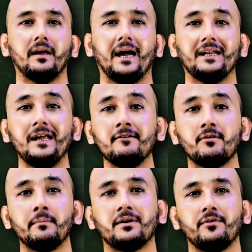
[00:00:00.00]
and
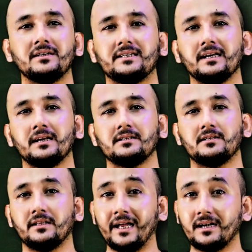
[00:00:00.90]
inflammatory signals
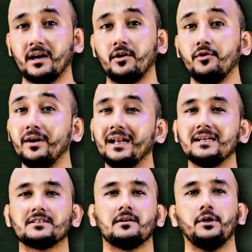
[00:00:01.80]
that are
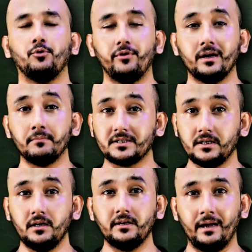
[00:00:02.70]
released during
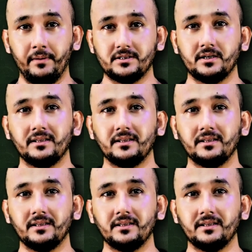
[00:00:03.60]
muscle damage.